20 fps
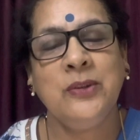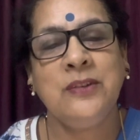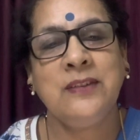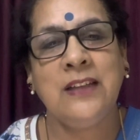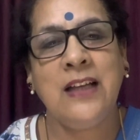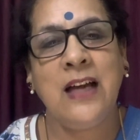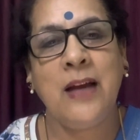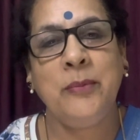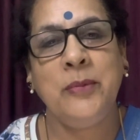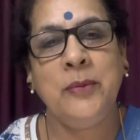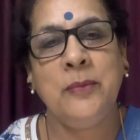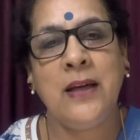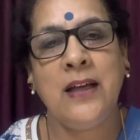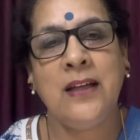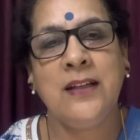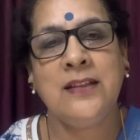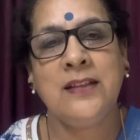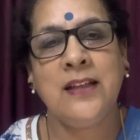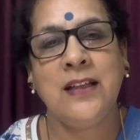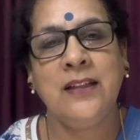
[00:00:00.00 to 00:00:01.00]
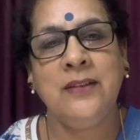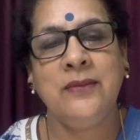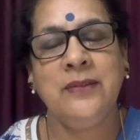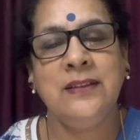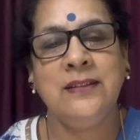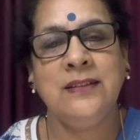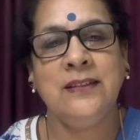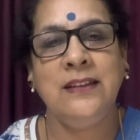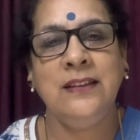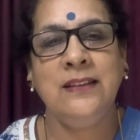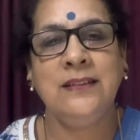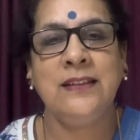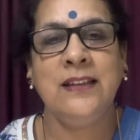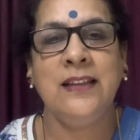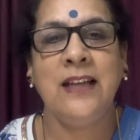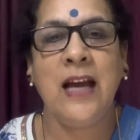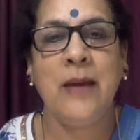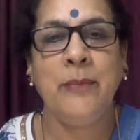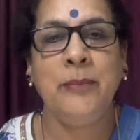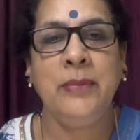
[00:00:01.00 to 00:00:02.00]
say happy marriage anniversary,
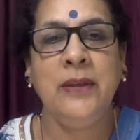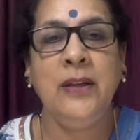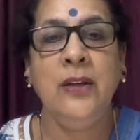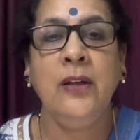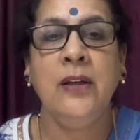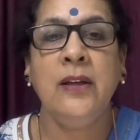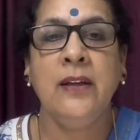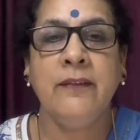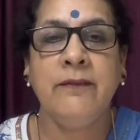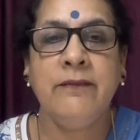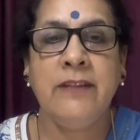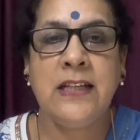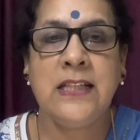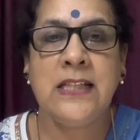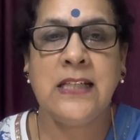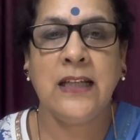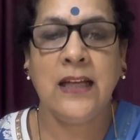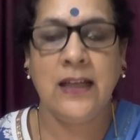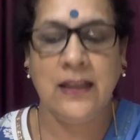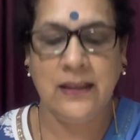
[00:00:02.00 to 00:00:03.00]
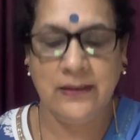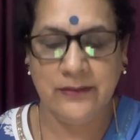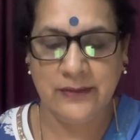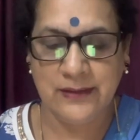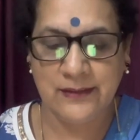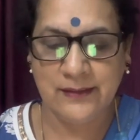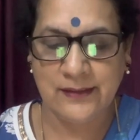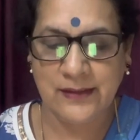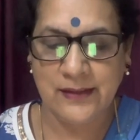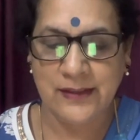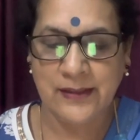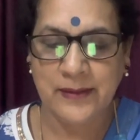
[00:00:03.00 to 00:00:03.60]
say happy wedding anniversary.